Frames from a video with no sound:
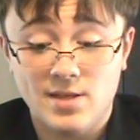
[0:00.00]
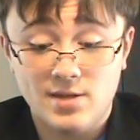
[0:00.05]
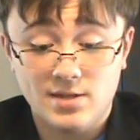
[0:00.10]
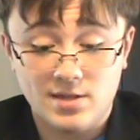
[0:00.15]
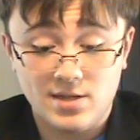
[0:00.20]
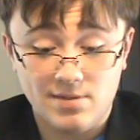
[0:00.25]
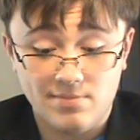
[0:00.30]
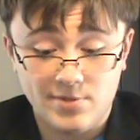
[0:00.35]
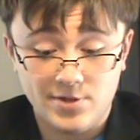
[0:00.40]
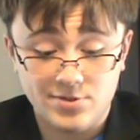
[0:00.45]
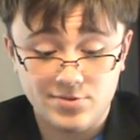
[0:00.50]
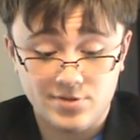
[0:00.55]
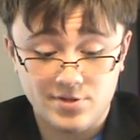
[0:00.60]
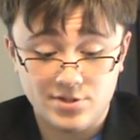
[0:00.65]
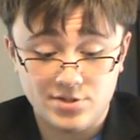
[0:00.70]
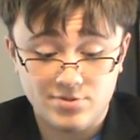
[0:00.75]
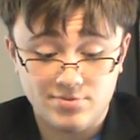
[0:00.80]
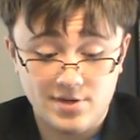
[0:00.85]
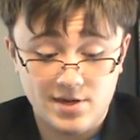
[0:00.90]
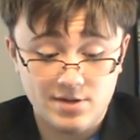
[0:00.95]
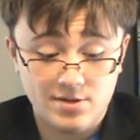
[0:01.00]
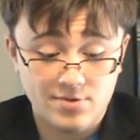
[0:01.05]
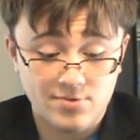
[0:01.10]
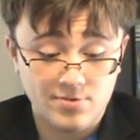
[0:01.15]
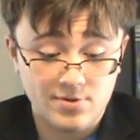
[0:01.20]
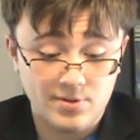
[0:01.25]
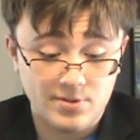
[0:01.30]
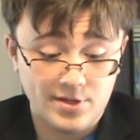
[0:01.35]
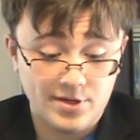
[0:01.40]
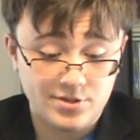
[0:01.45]
Can we draw a straight
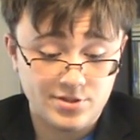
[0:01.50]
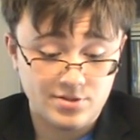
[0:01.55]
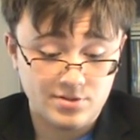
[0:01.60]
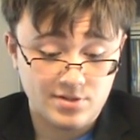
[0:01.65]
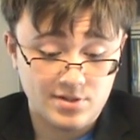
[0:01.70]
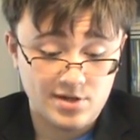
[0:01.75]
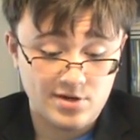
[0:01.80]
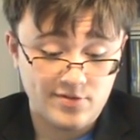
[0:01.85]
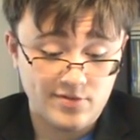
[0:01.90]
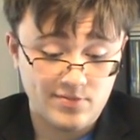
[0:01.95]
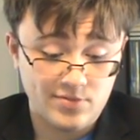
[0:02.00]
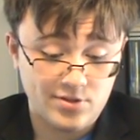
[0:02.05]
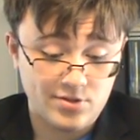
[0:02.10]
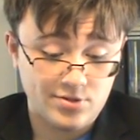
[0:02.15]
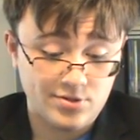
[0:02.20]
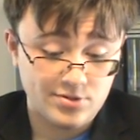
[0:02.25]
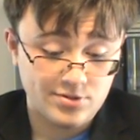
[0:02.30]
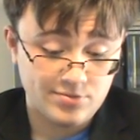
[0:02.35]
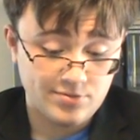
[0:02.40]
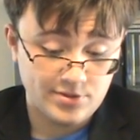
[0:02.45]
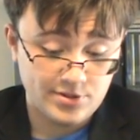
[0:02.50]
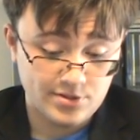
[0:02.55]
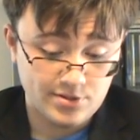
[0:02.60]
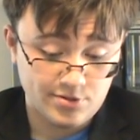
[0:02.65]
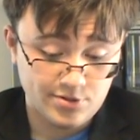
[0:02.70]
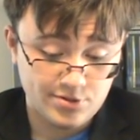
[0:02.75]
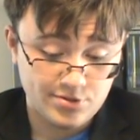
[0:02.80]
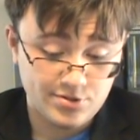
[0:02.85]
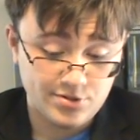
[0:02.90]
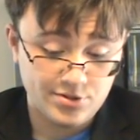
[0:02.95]
correlation line from those
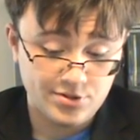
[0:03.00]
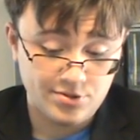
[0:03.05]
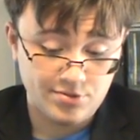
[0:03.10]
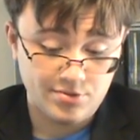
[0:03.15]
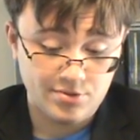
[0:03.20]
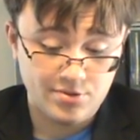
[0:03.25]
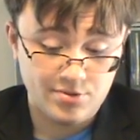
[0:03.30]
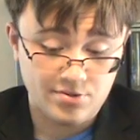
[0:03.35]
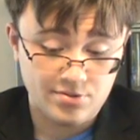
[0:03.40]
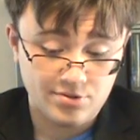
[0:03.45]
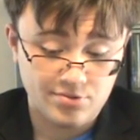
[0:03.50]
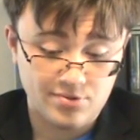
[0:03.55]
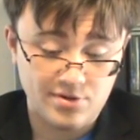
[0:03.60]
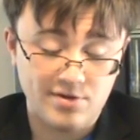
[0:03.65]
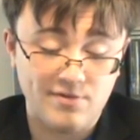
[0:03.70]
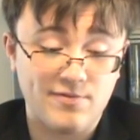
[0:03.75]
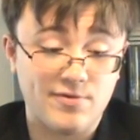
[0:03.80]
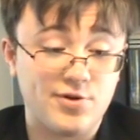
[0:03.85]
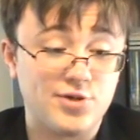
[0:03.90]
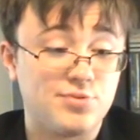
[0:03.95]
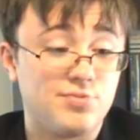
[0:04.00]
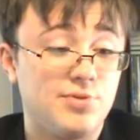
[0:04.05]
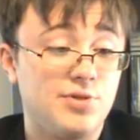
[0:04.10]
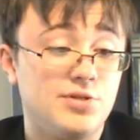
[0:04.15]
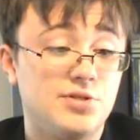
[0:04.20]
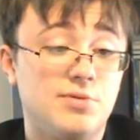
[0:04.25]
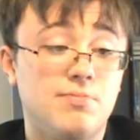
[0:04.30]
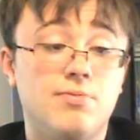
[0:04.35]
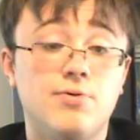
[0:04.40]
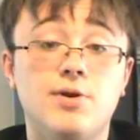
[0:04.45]
results to June 21st when
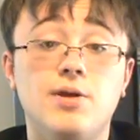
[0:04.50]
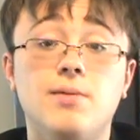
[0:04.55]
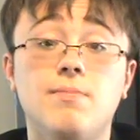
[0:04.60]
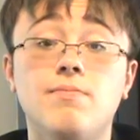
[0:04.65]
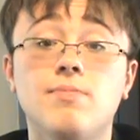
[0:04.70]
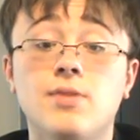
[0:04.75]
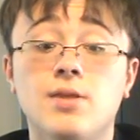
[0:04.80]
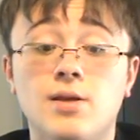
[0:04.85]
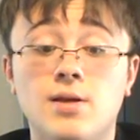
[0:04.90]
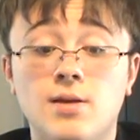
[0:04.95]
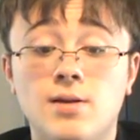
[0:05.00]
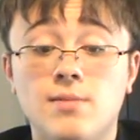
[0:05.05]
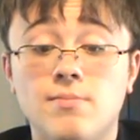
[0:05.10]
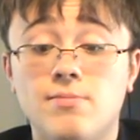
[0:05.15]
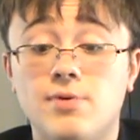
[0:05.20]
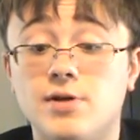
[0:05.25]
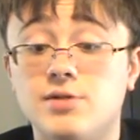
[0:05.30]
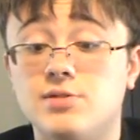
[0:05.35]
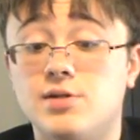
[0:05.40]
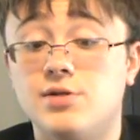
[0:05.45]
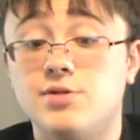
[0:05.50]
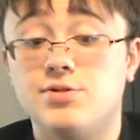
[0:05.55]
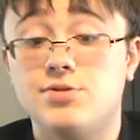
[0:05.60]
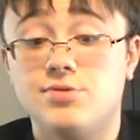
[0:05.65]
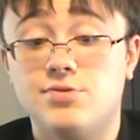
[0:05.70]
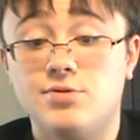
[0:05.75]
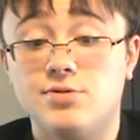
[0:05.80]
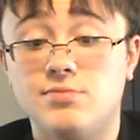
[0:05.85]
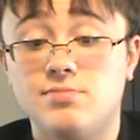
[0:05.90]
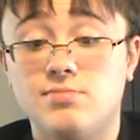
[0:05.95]
the Supreme
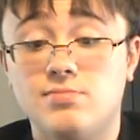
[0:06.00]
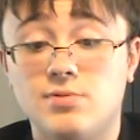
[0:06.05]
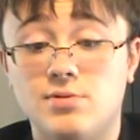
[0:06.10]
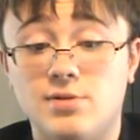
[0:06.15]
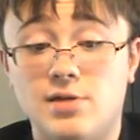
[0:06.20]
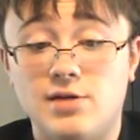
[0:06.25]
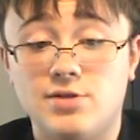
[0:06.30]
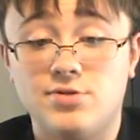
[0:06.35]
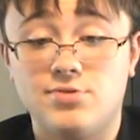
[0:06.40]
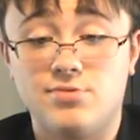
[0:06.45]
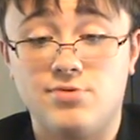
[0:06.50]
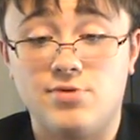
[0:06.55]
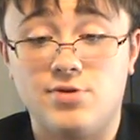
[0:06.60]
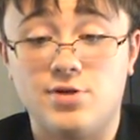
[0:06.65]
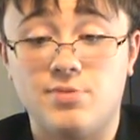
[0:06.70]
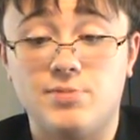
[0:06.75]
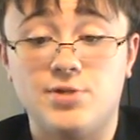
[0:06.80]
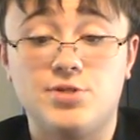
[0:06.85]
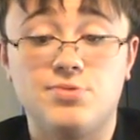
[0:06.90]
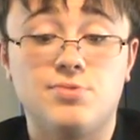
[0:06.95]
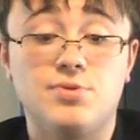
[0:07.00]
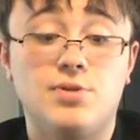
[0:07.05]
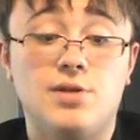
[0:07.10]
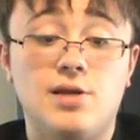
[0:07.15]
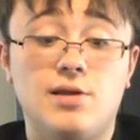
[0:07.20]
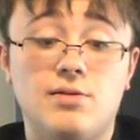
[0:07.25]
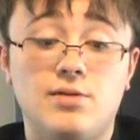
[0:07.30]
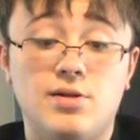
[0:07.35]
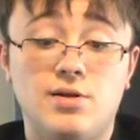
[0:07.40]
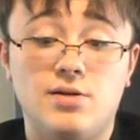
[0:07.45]
Presidential Electoral Commission will
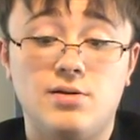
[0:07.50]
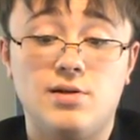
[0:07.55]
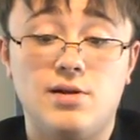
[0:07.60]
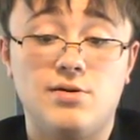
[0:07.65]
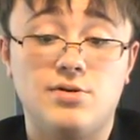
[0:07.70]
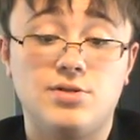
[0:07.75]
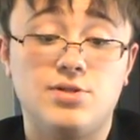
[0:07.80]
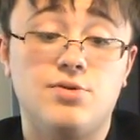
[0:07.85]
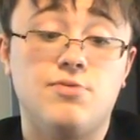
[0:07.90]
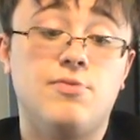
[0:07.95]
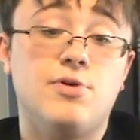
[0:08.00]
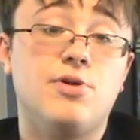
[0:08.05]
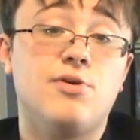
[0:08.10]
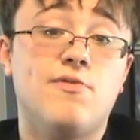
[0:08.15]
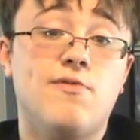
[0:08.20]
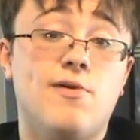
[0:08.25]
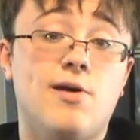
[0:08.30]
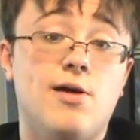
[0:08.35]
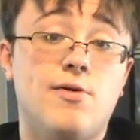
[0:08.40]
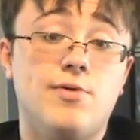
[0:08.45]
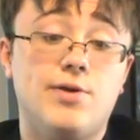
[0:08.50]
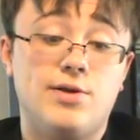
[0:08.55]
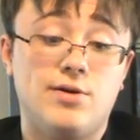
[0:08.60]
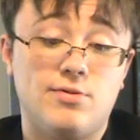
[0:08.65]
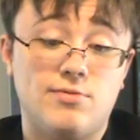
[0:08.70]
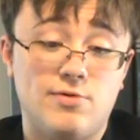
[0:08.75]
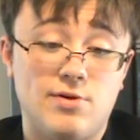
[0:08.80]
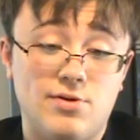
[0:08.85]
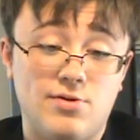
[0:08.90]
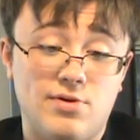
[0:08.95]
likely announce the winner following
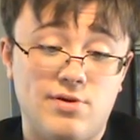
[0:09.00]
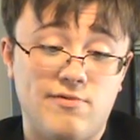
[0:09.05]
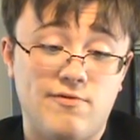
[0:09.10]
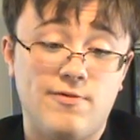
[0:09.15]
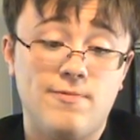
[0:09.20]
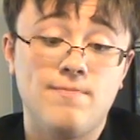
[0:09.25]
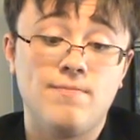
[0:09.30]
a runoff?